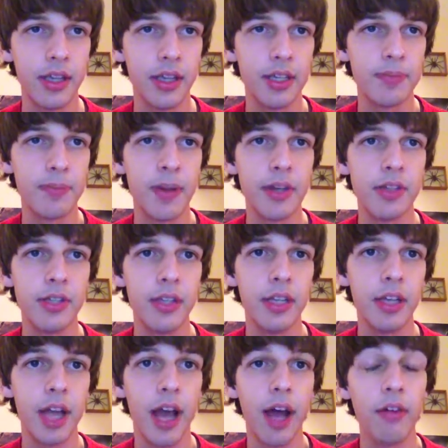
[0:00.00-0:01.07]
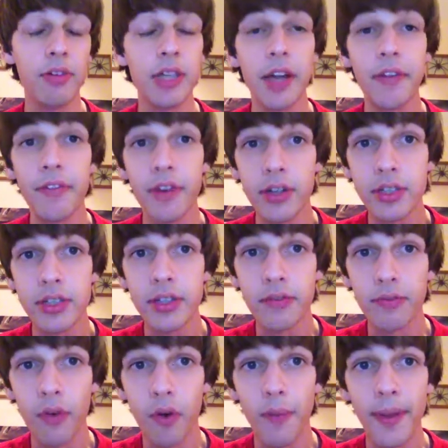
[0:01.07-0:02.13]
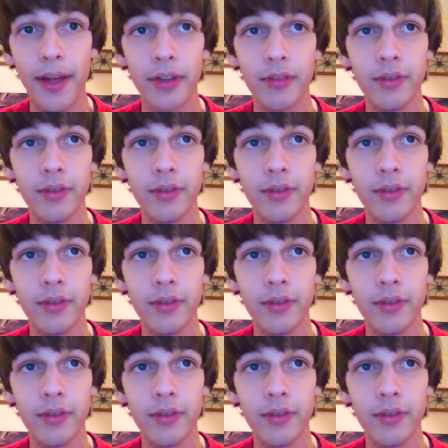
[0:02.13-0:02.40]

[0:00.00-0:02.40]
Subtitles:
especially how diverse the format